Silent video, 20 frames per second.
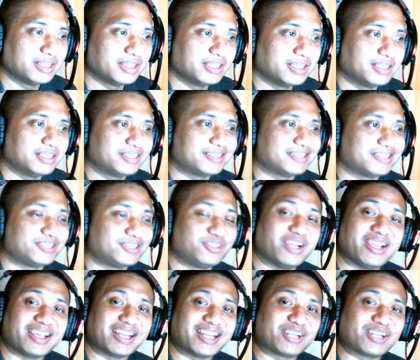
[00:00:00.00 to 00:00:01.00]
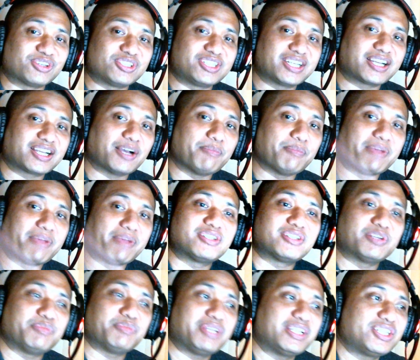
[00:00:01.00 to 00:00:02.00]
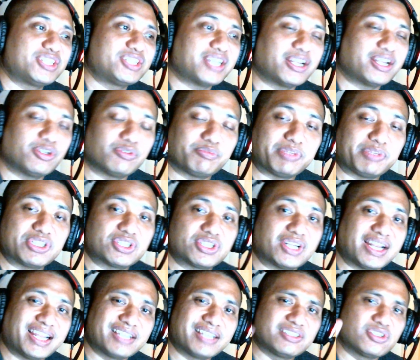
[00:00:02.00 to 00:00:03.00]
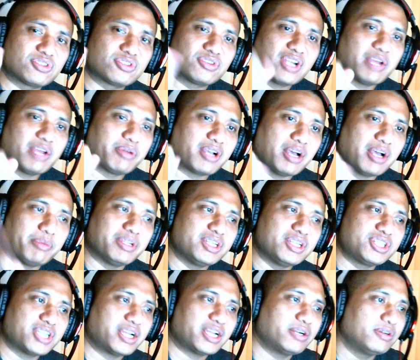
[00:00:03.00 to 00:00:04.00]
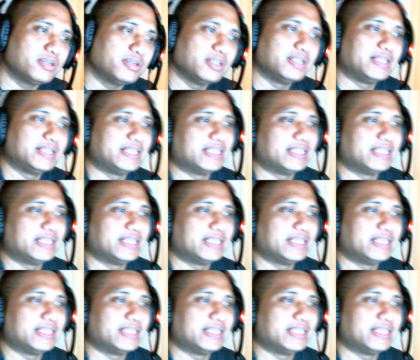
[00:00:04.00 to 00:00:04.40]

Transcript: This is great. You gotta go check out MaStar Media's channel. Be sure to like, subscribe, and comment his channel.